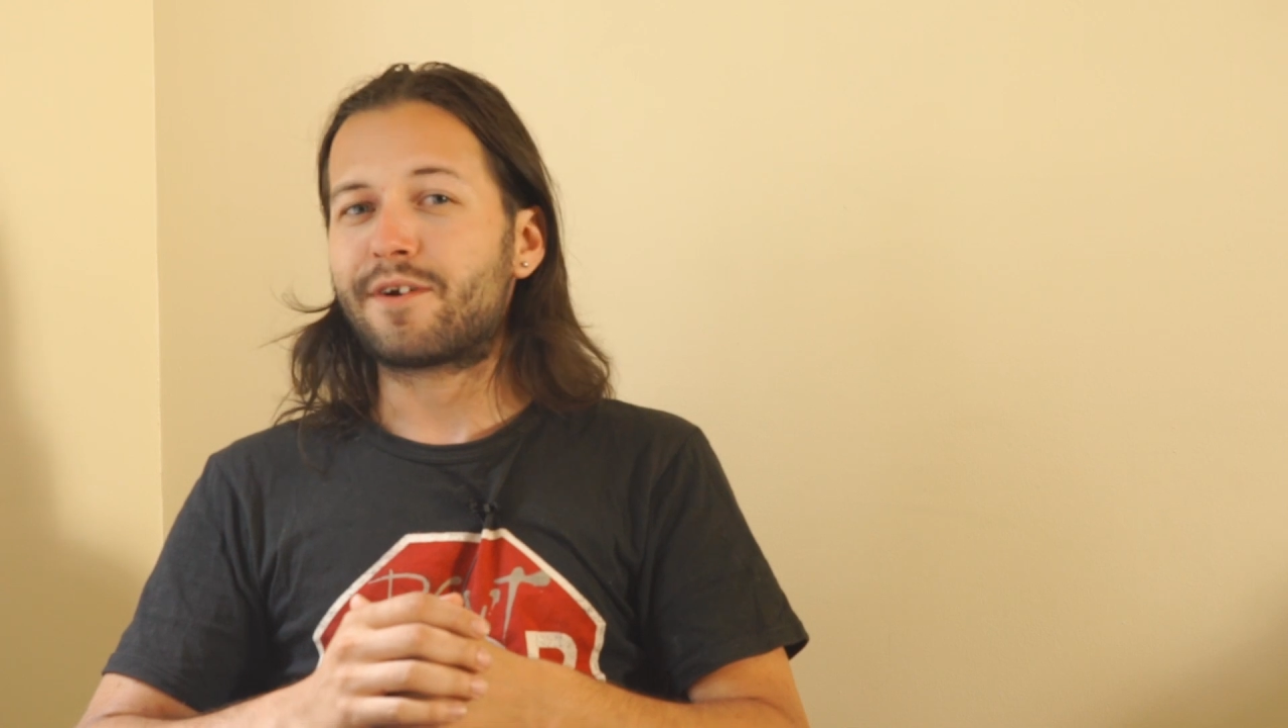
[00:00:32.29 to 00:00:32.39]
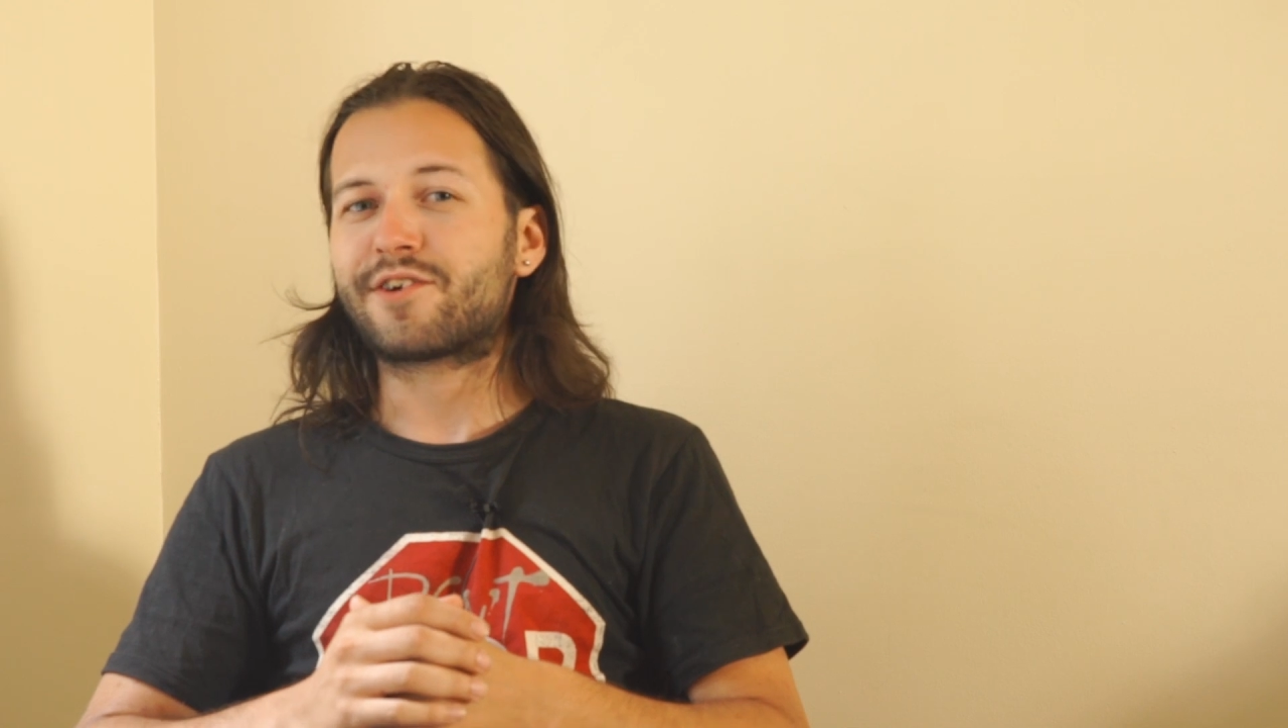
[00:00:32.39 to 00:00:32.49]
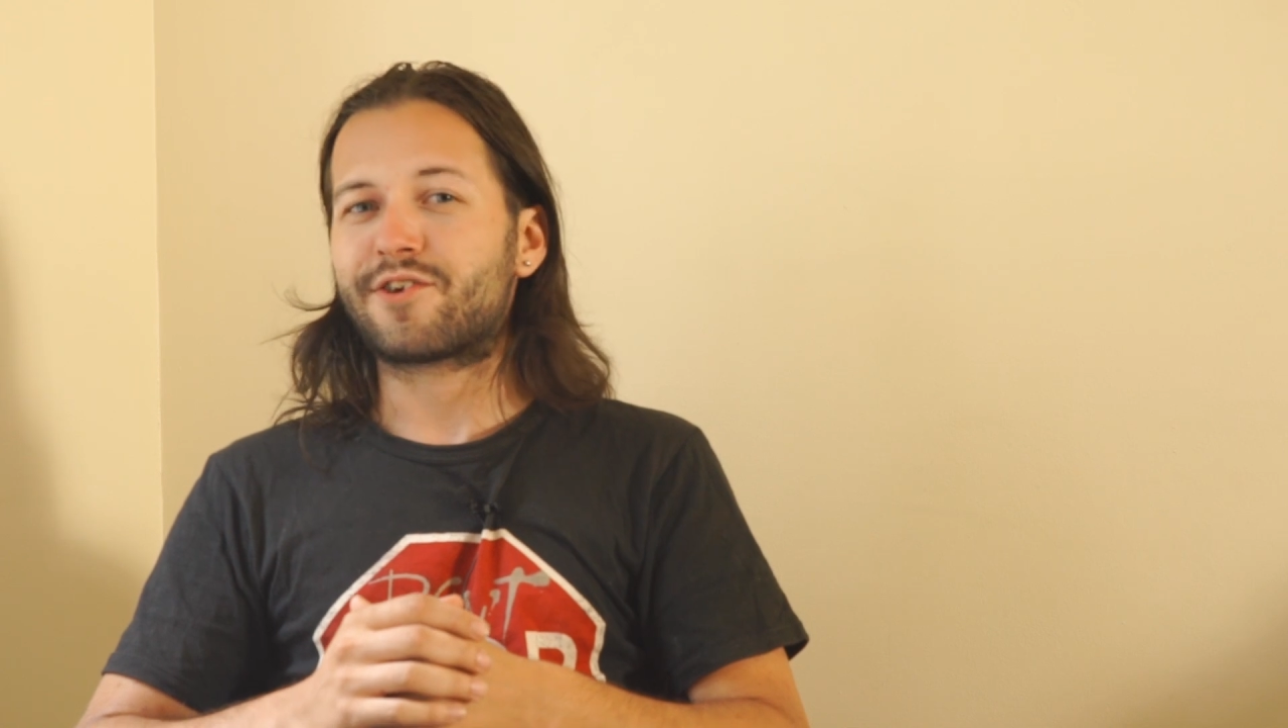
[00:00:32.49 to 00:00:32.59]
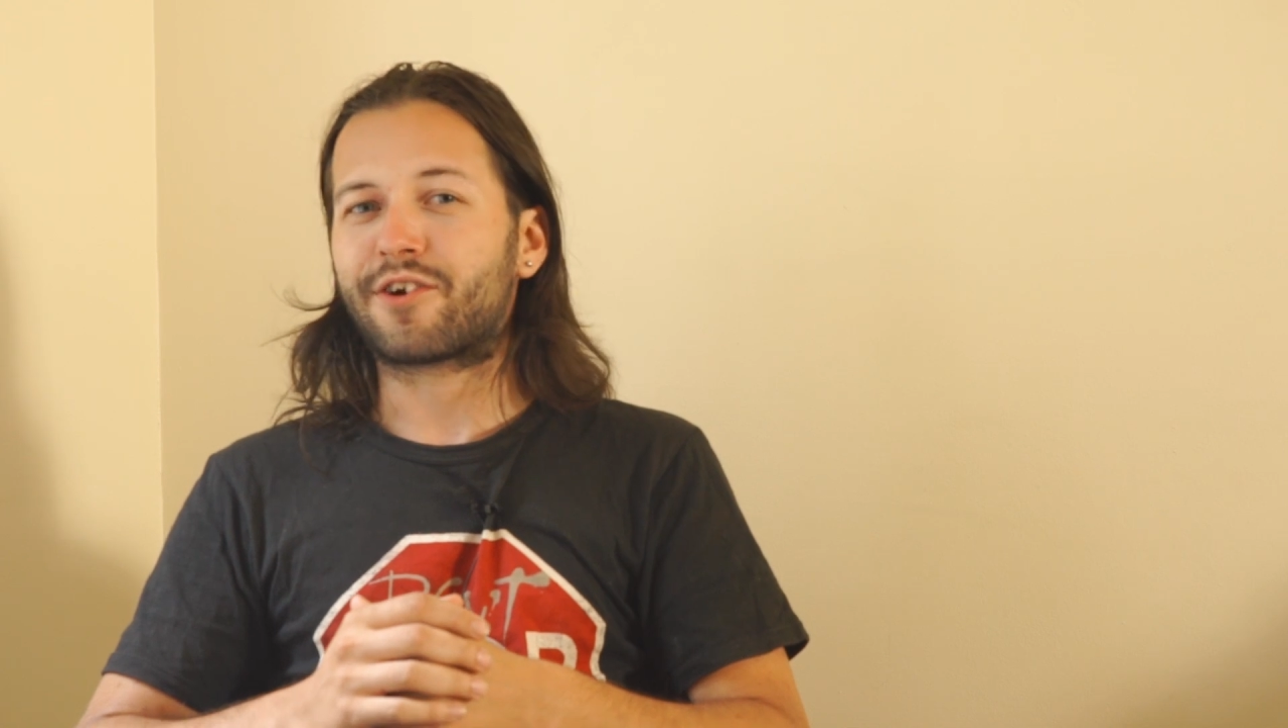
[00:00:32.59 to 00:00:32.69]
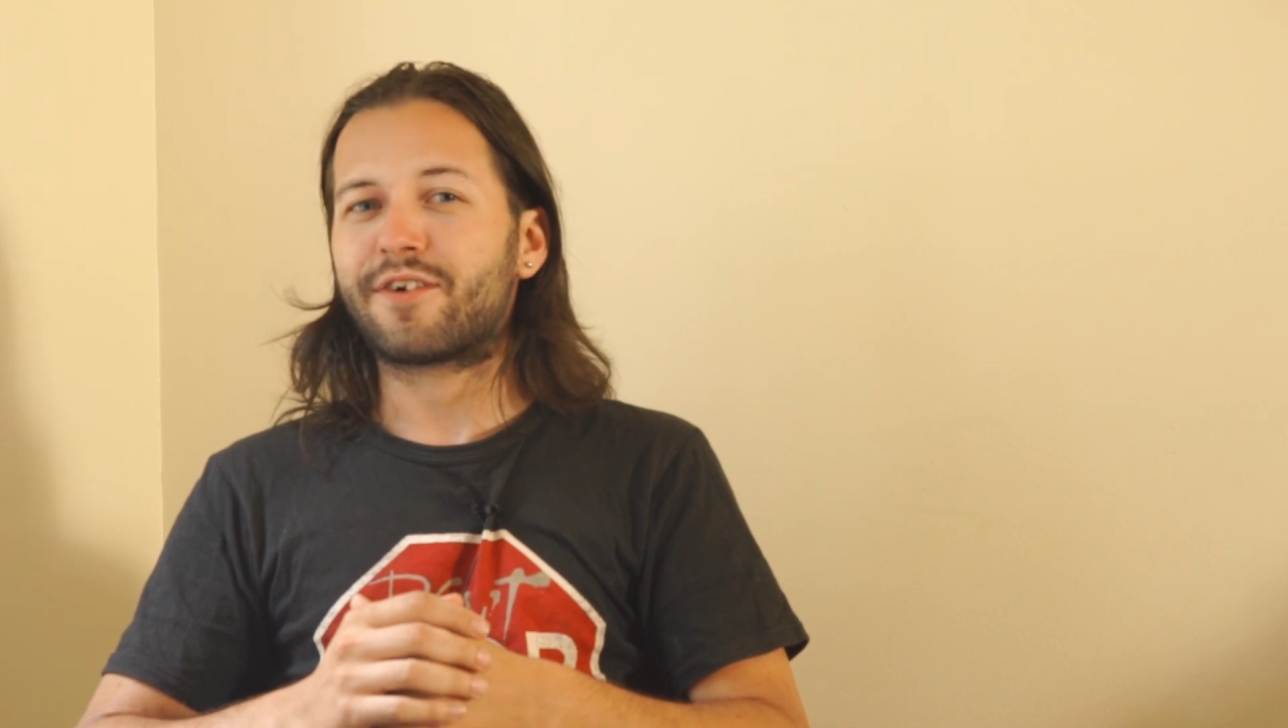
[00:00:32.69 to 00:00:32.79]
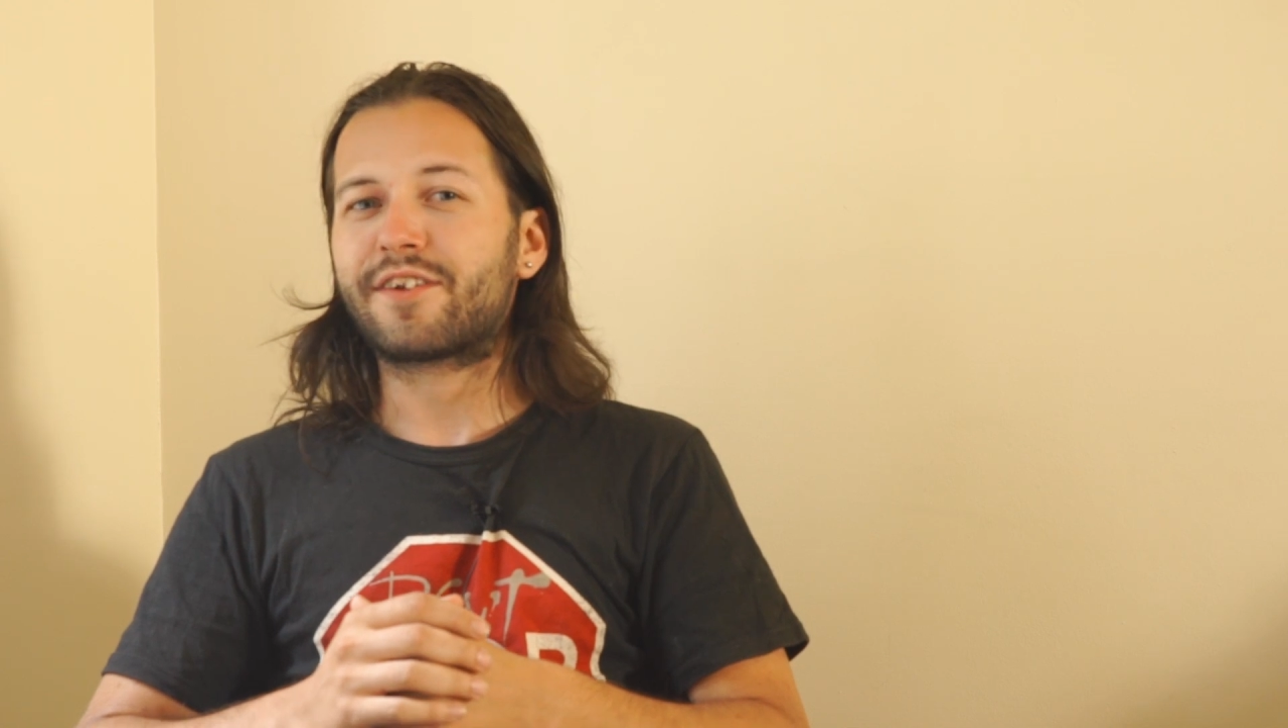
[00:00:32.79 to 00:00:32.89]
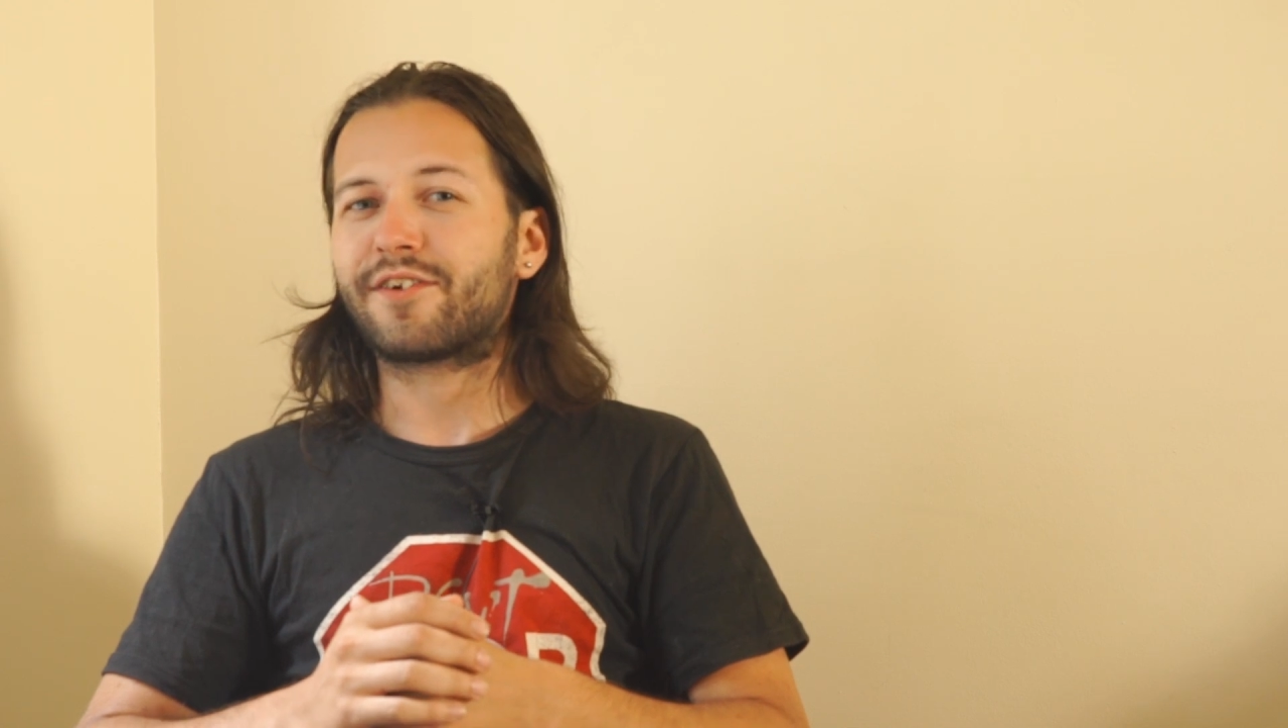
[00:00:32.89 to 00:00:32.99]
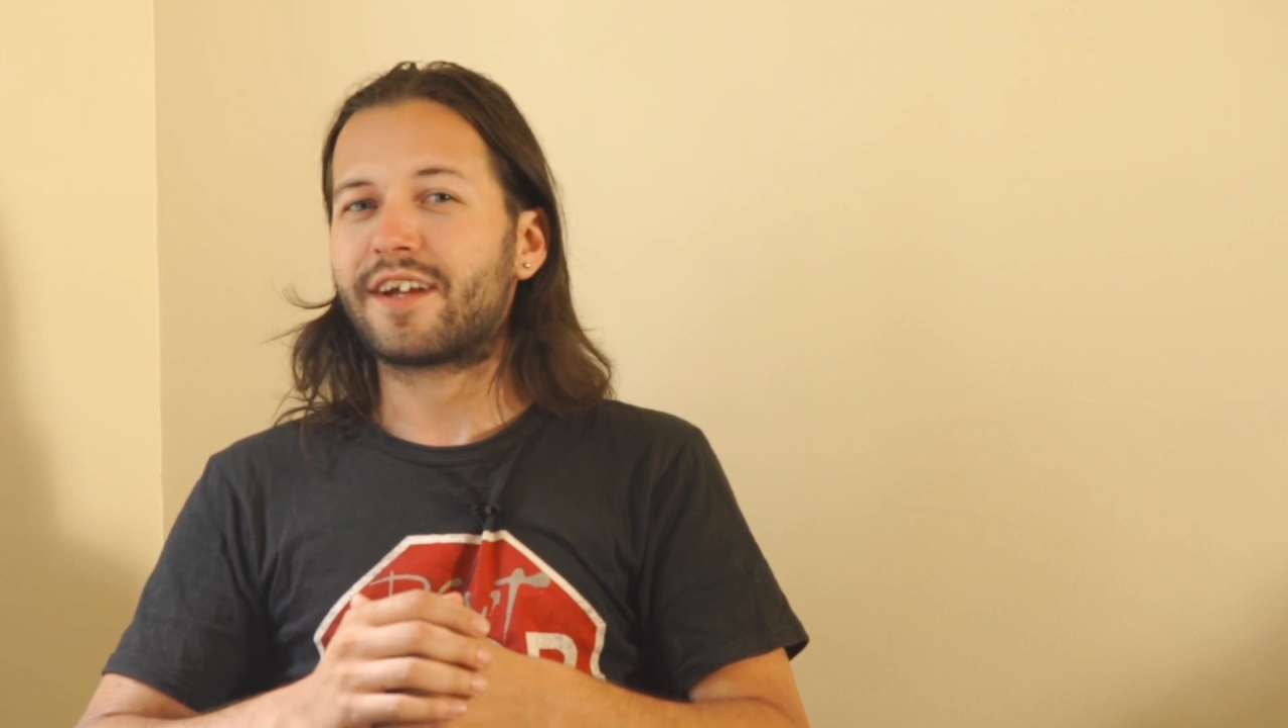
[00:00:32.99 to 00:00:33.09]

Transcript: pretty sure Chris